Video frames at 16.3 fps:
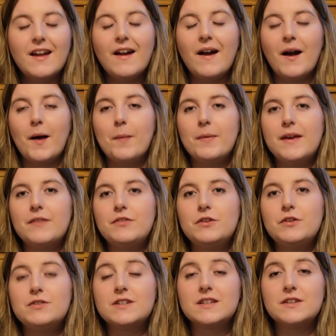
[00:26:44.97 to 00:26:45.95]
If
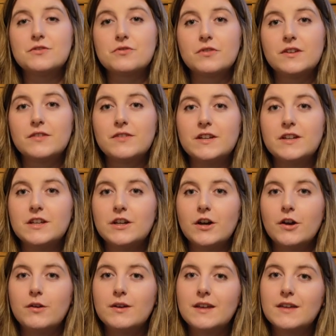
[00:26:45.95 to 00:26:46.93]
you did enjoy the
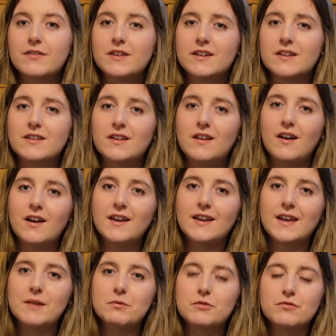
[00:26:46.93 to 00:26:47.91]
video, give it a
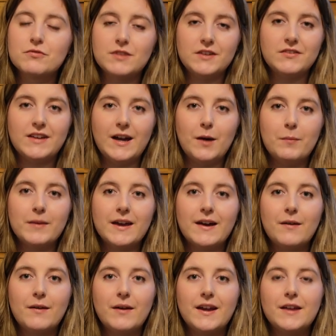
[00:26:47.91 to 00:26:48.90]
like, it would really, really help me out.